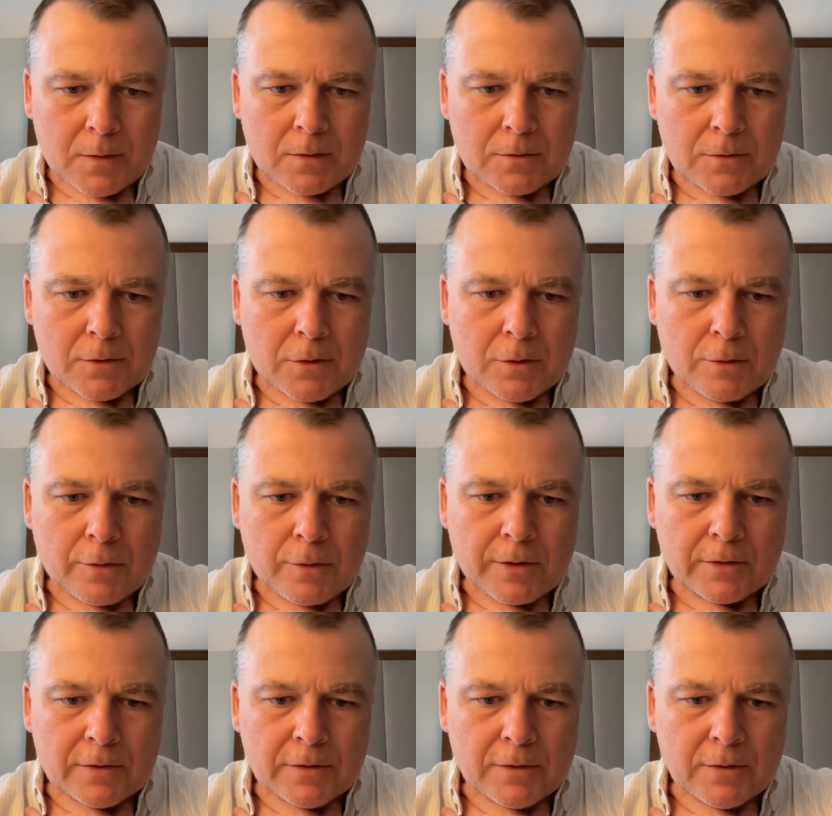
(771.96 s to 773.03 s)
So you're going
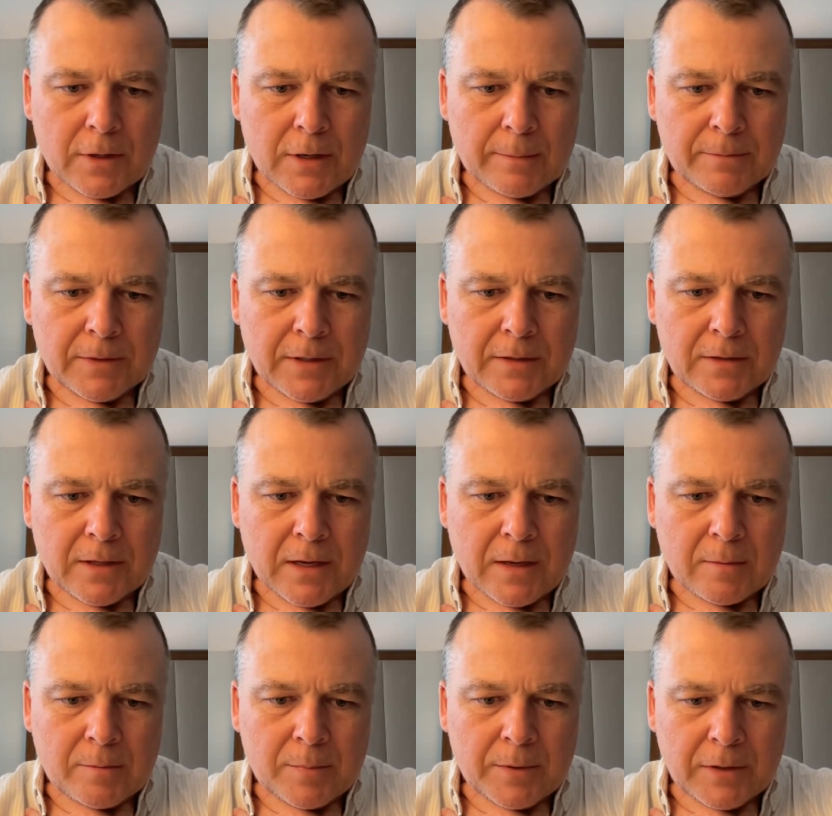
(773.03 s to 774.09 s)
to update
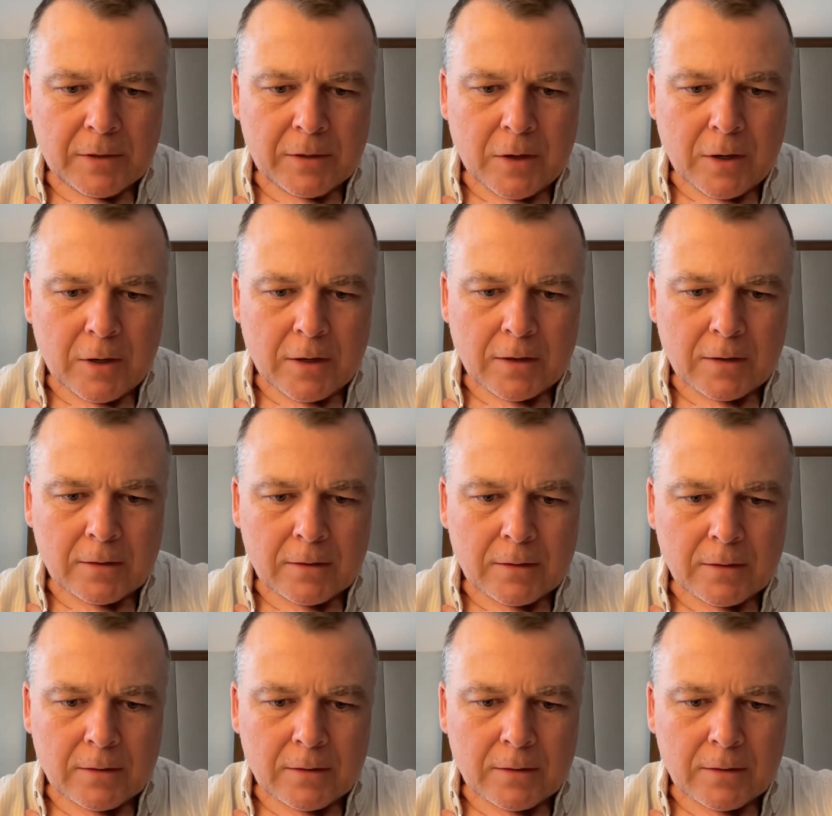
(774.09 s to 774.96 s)
that PR.